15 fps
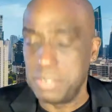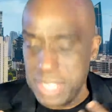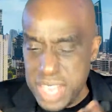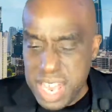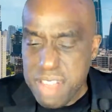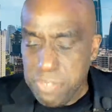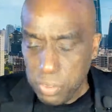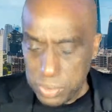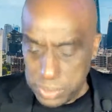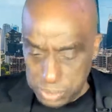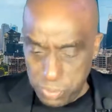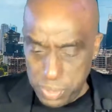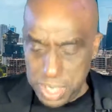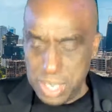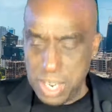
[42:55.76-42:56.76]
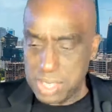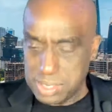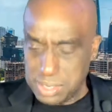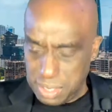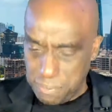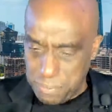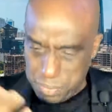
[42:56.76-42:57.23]
evils within
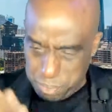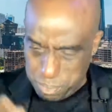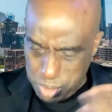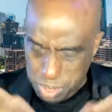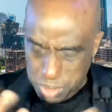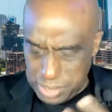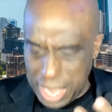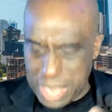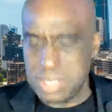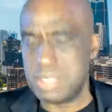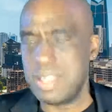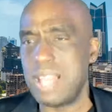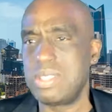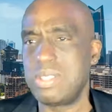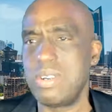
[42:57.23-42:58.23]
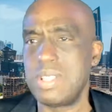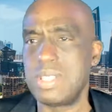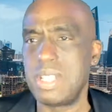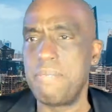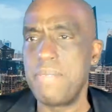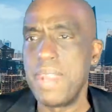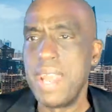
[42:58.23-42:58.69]
us. I mean, you know, that sort of
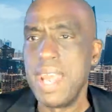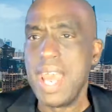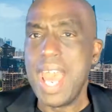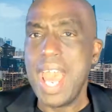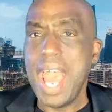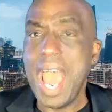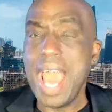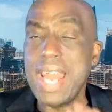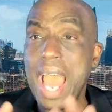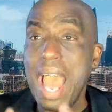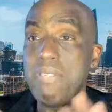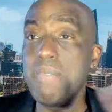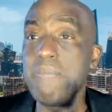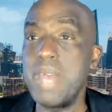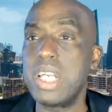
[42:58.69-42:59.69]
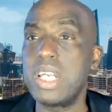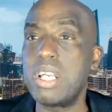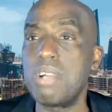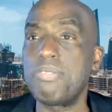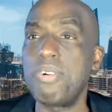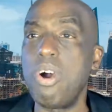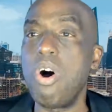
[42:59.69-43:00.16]
stuff. And having Medicare for